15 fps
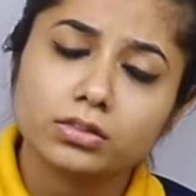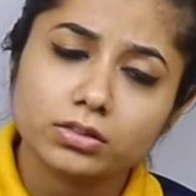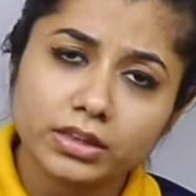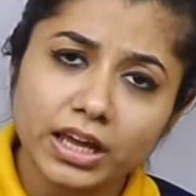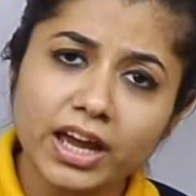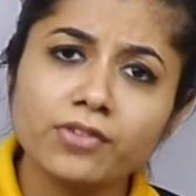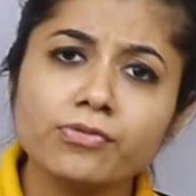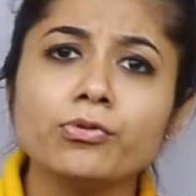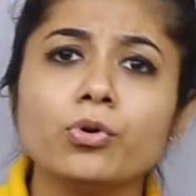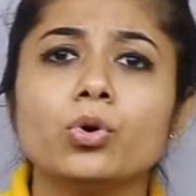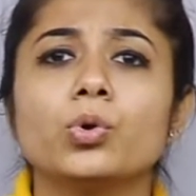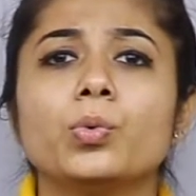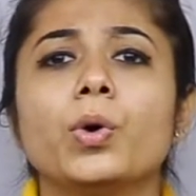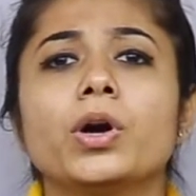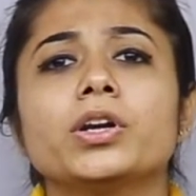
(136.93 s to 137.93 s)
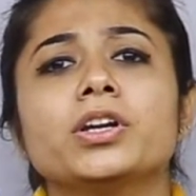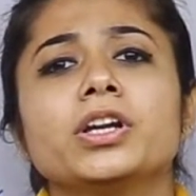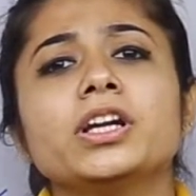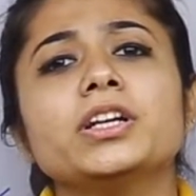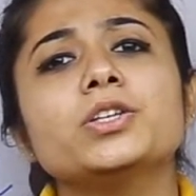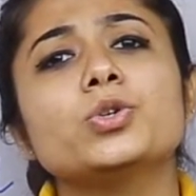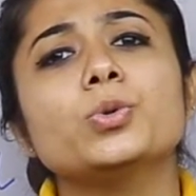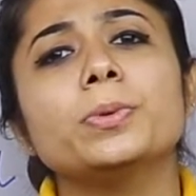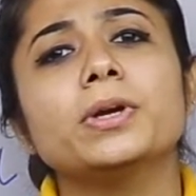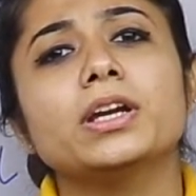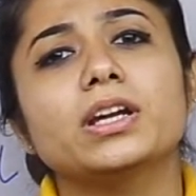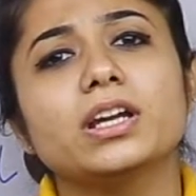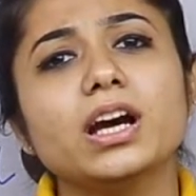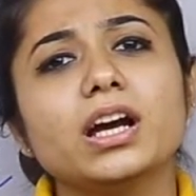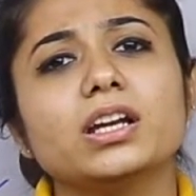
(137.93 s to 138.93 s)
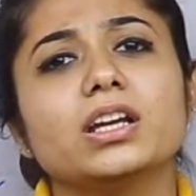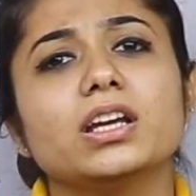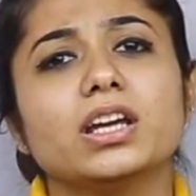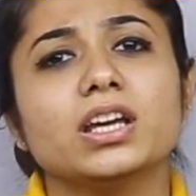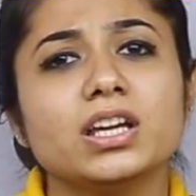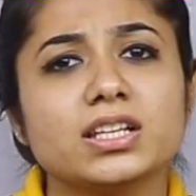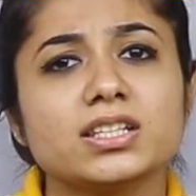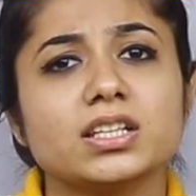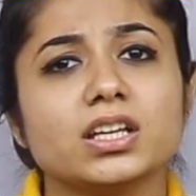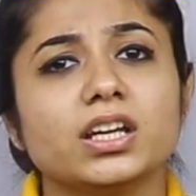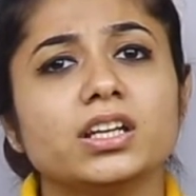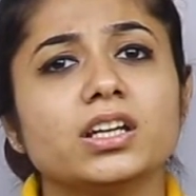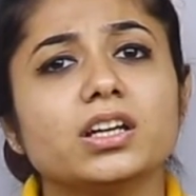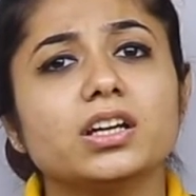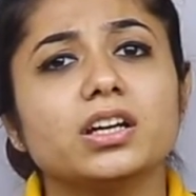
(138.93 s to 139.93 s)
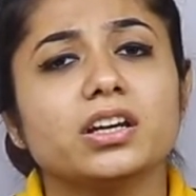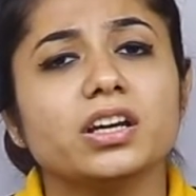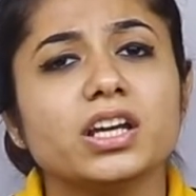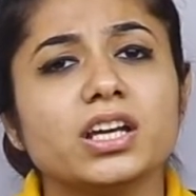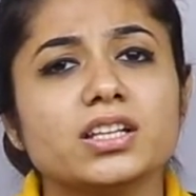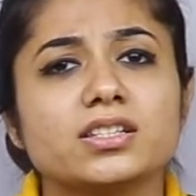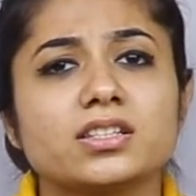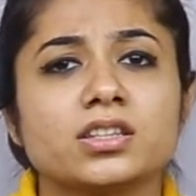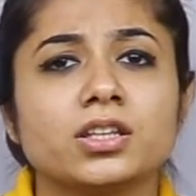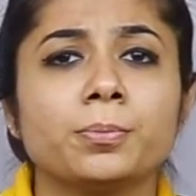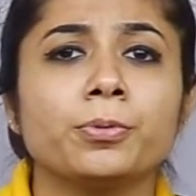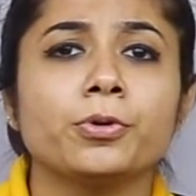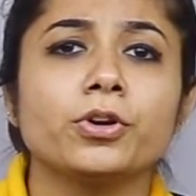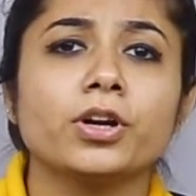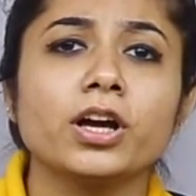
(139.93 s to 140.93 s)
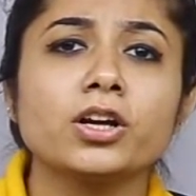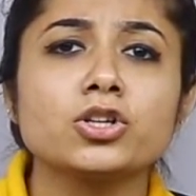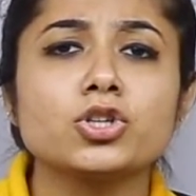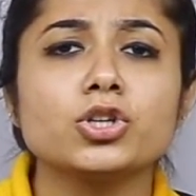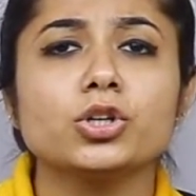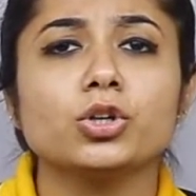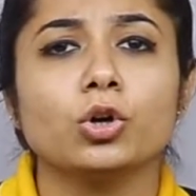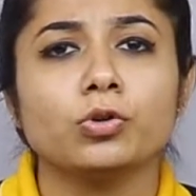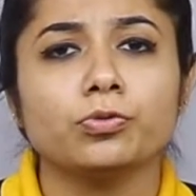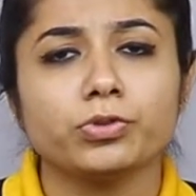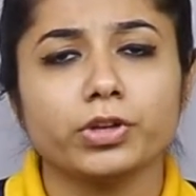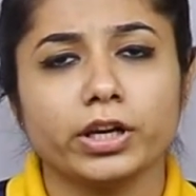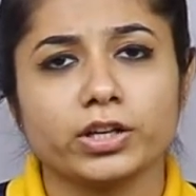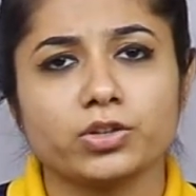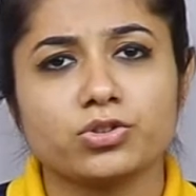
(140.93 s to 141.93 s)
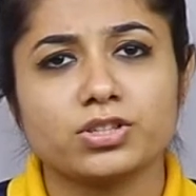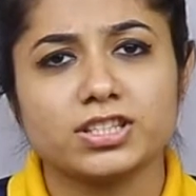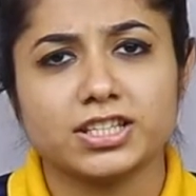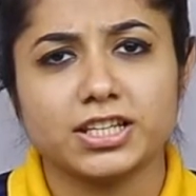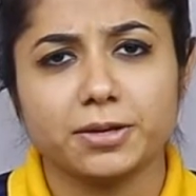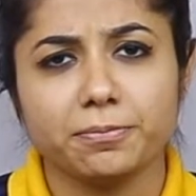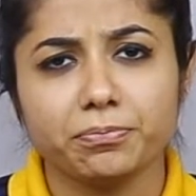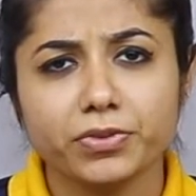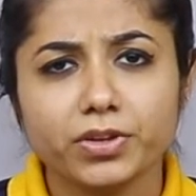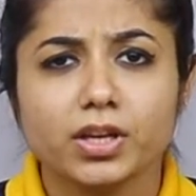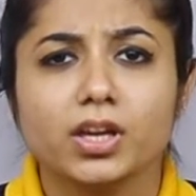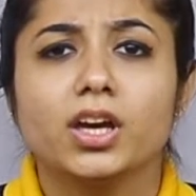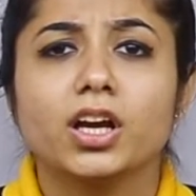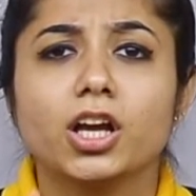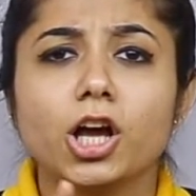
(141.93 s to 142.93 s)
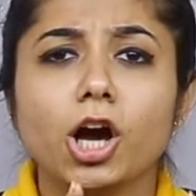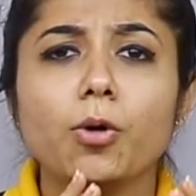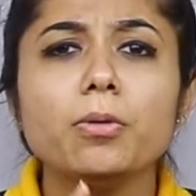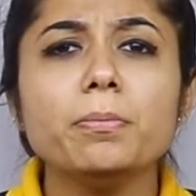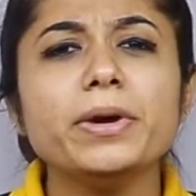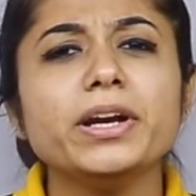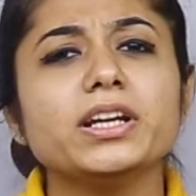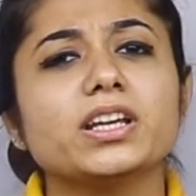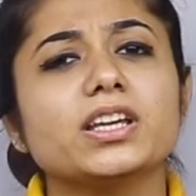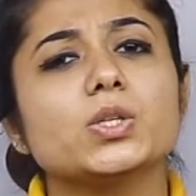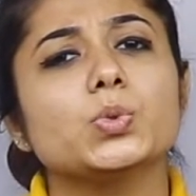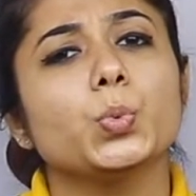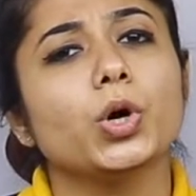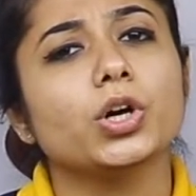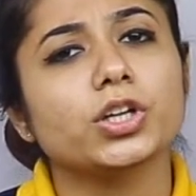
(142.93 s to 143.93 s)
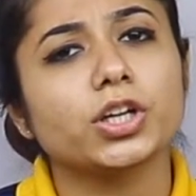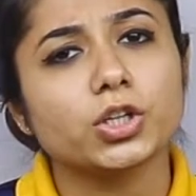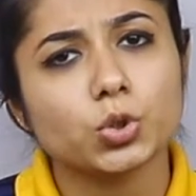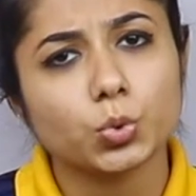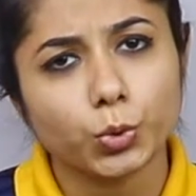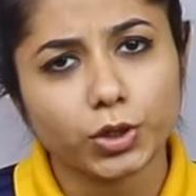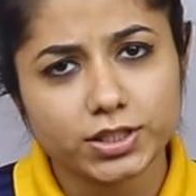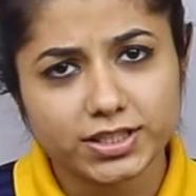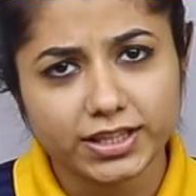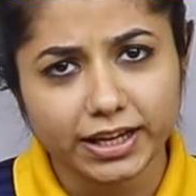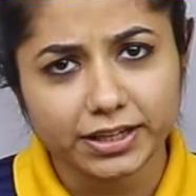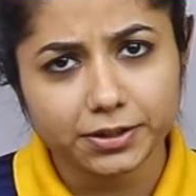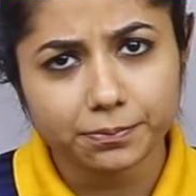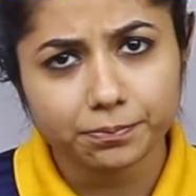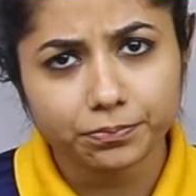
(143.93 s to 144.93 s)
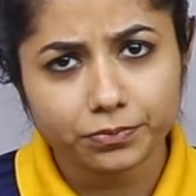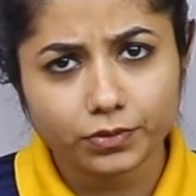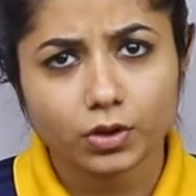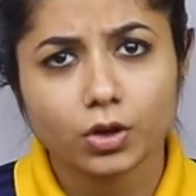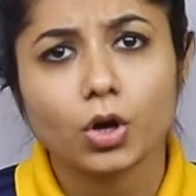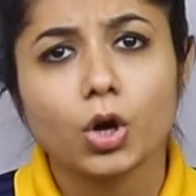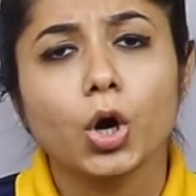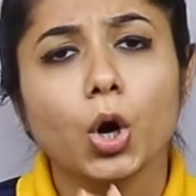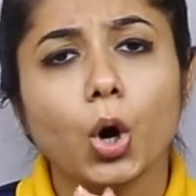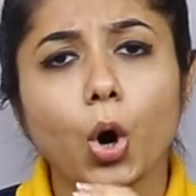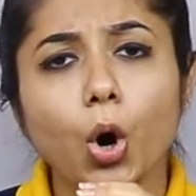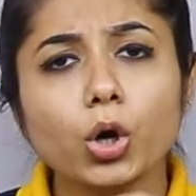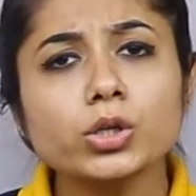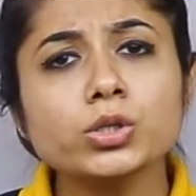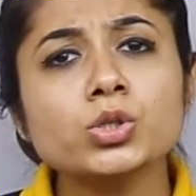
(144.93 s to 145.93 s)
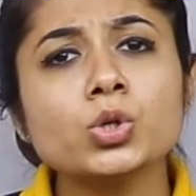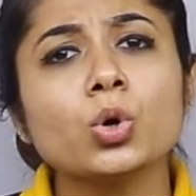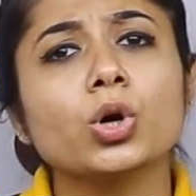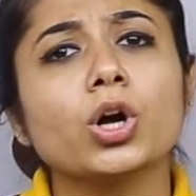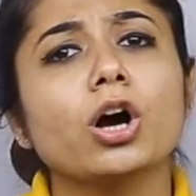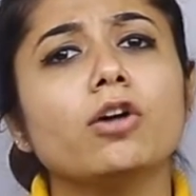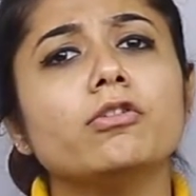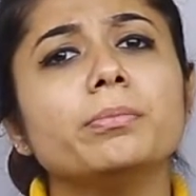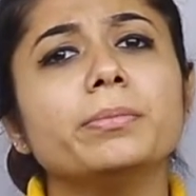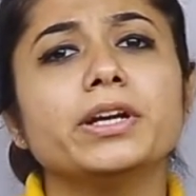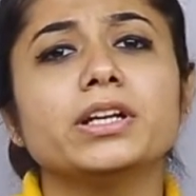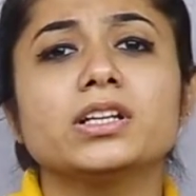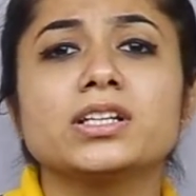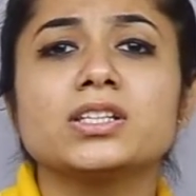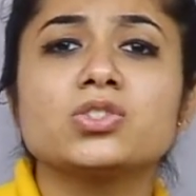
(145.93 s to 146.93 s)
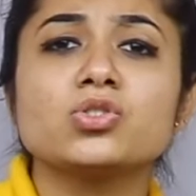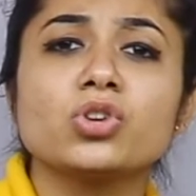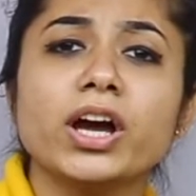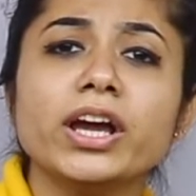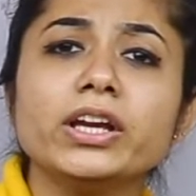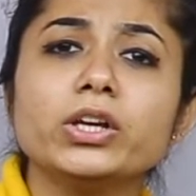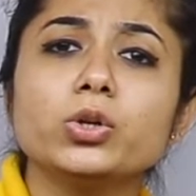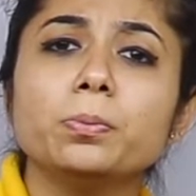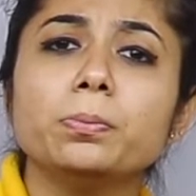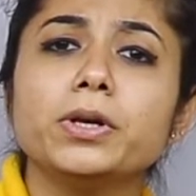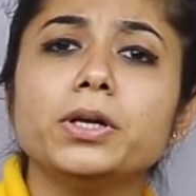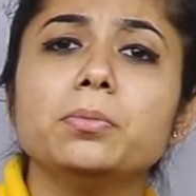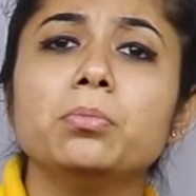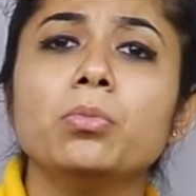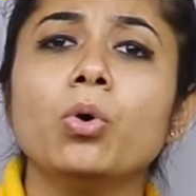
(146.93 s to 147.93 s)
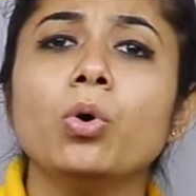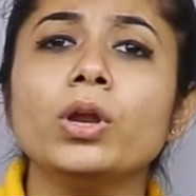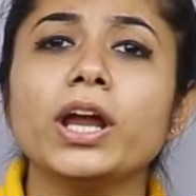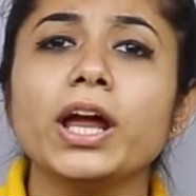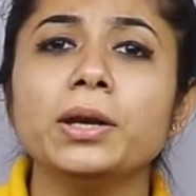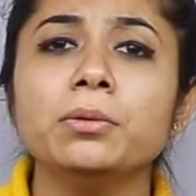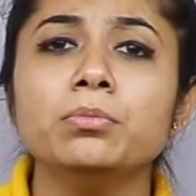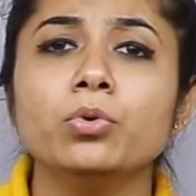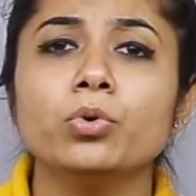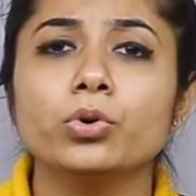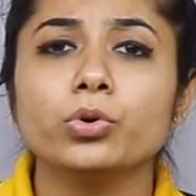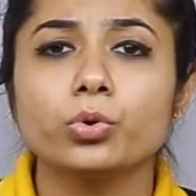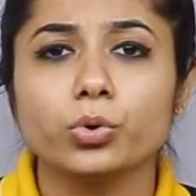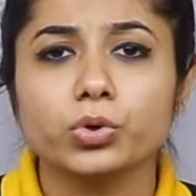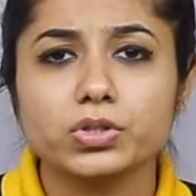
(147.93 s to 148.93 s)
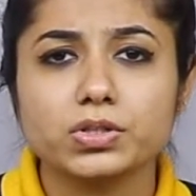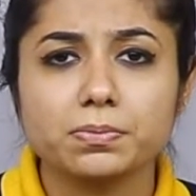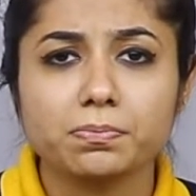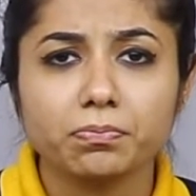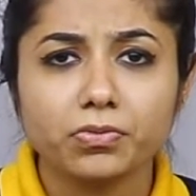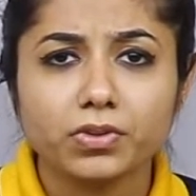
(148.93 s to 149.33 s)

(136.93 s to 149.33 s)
Therefore, what needs to be done is increase the production of electricity. Government is working towards that. Also, government is trying to build more and more roads.